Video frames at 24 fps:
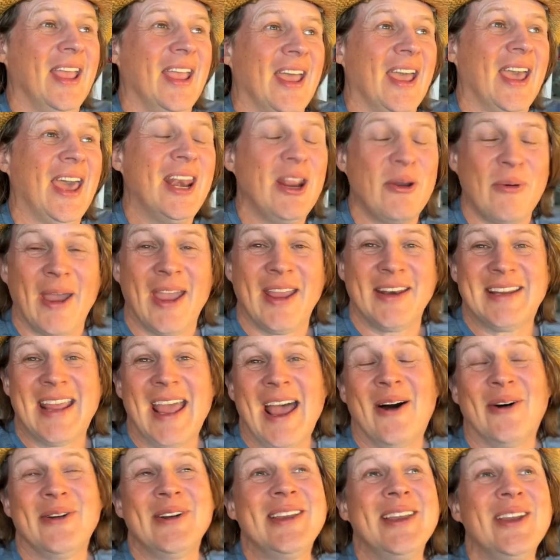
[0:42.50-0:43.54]
Anyway,
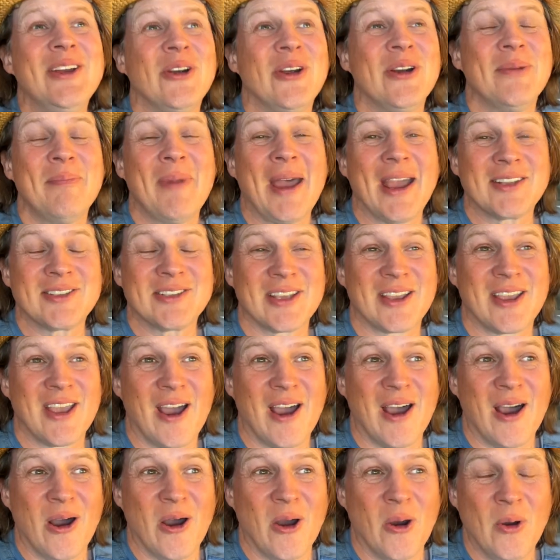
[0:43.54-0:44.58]
down here in
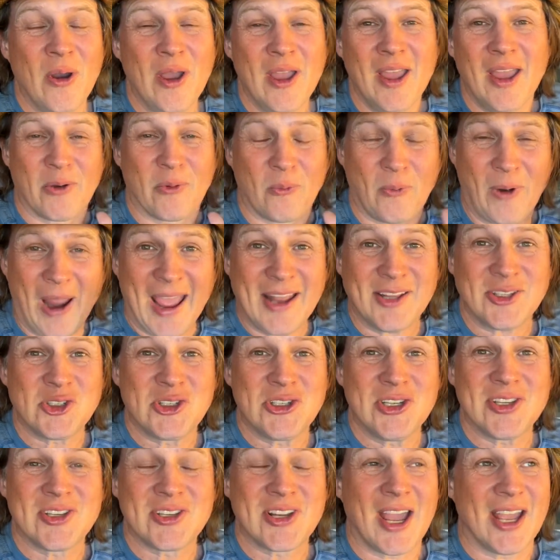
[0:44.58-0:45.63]
Mexico, rats
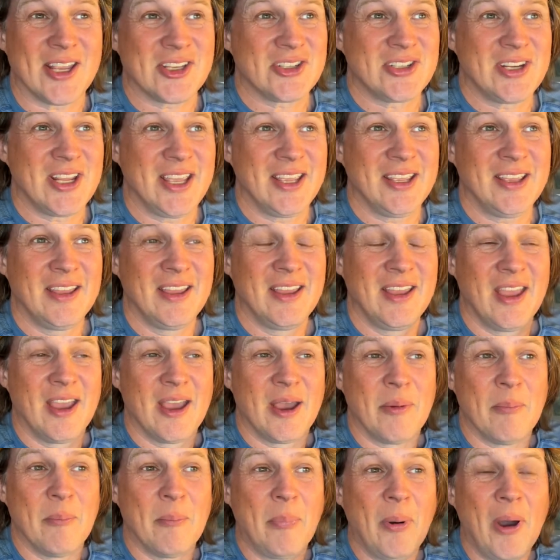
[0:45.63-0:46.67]
disgusting,
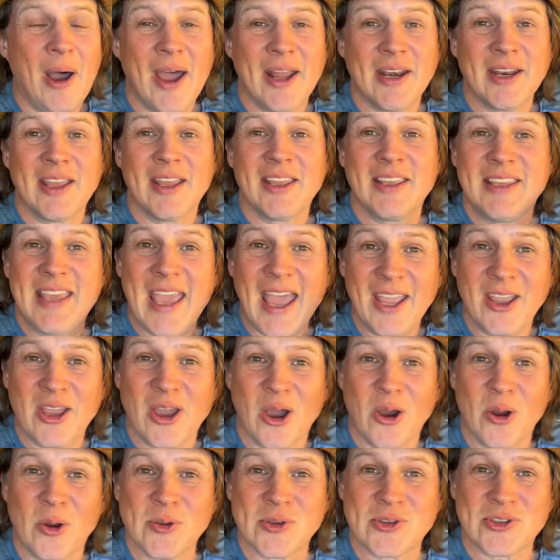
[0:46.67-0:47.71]
but
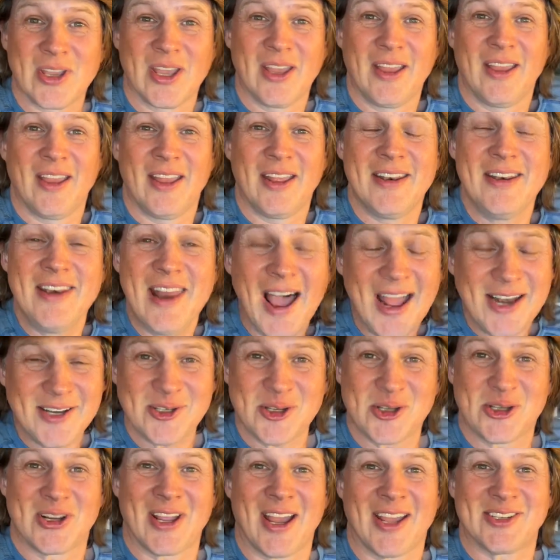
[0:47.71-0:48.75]
geckos, not
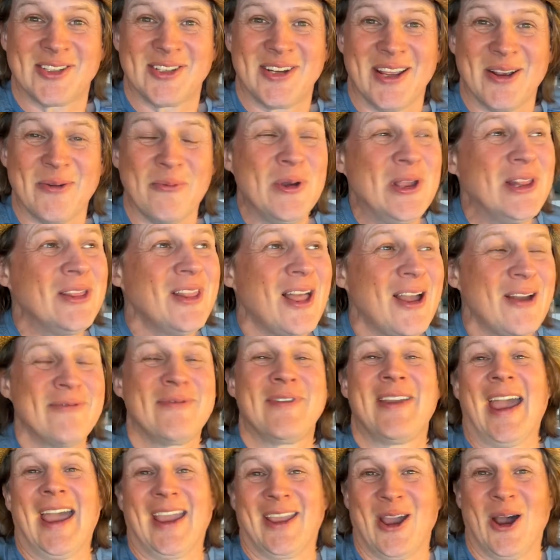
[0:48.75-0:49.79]
disgusting. We love
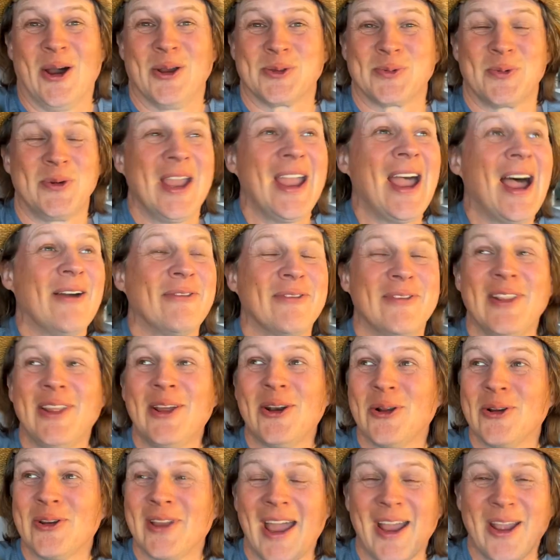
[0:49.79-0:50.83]
geckos. We have
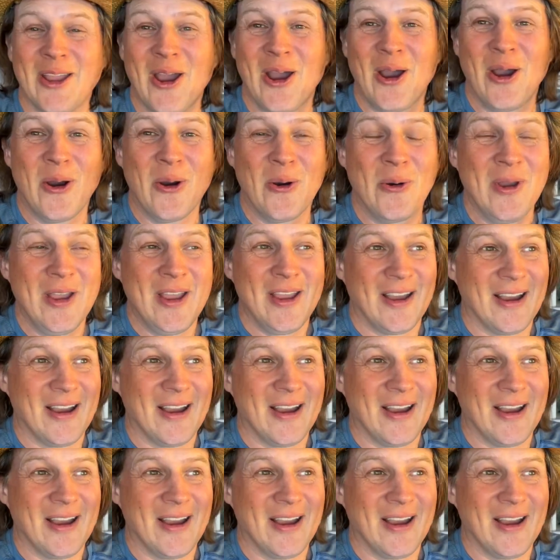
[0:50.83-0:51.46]
little gecko,